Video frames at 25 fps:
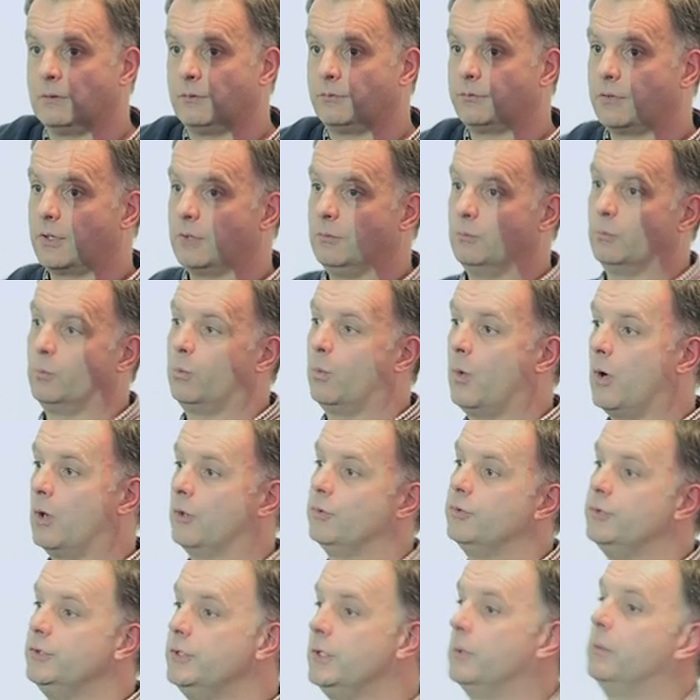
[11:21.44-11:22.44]
So
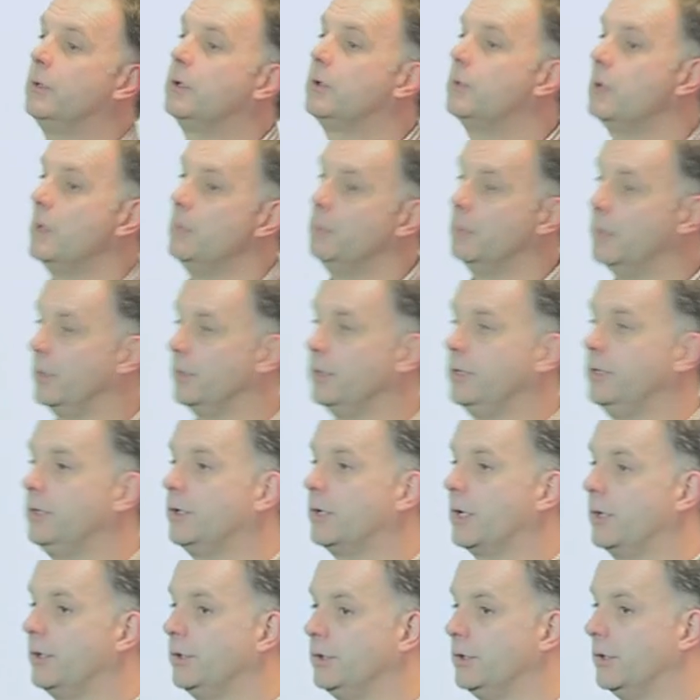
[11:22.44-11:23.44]
what new equipment are you
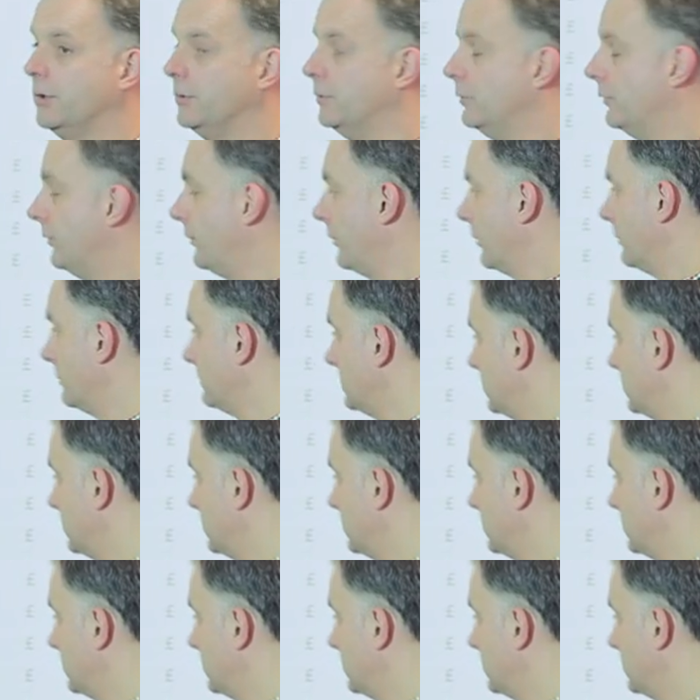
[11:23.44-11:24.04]
going to use?